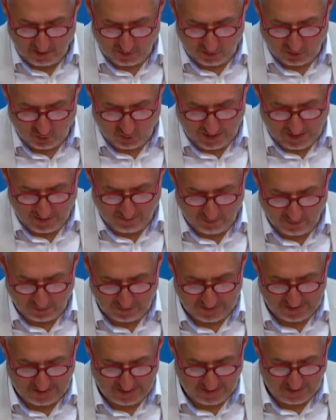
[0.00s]

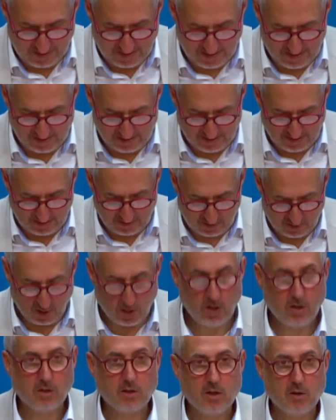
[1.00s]
travels. He is in
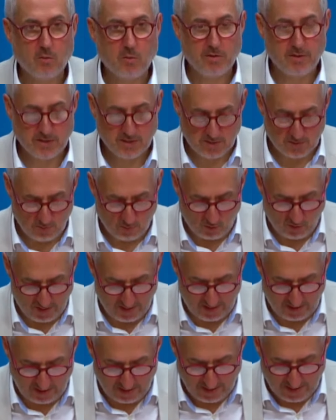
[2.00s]
Tonga, where this
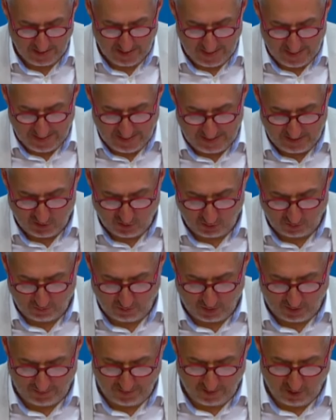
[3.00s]
morning he took
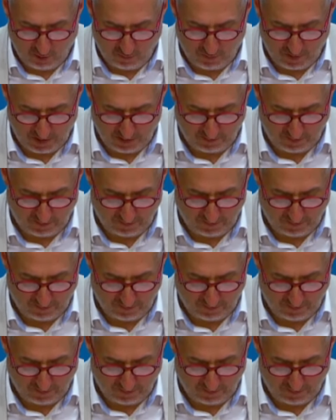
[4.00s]
part in the opening of the